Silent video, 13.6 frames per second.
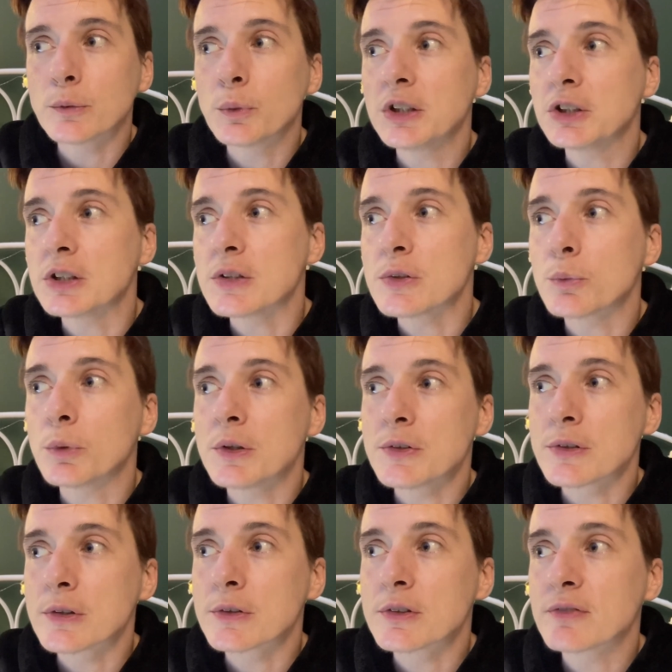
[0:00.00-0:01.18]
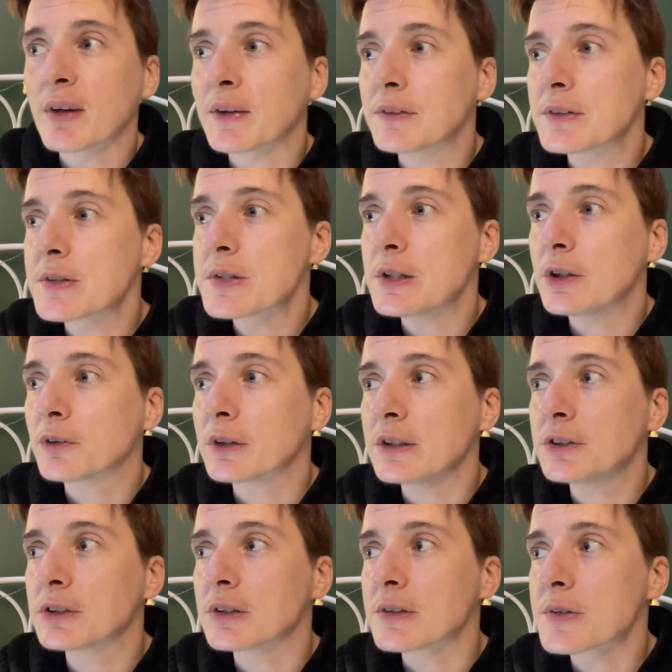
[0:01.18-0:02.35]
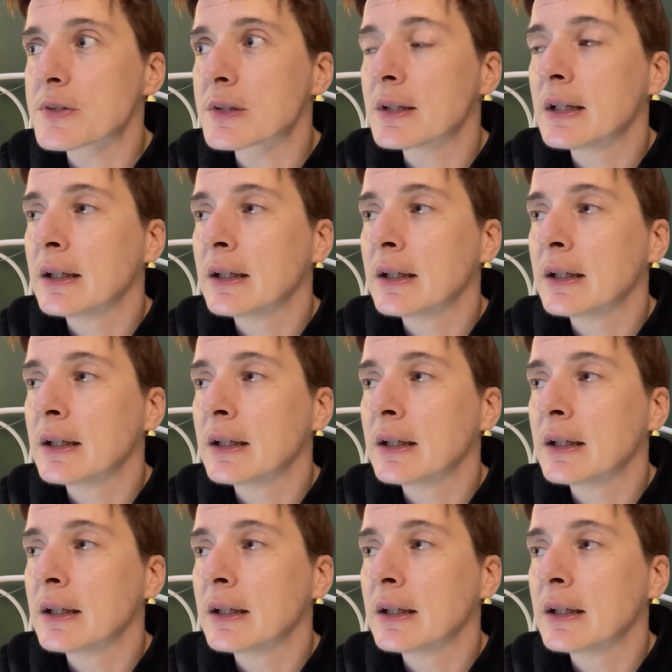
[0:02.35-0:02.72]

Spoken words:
Witches, wizards, fantasy creatures,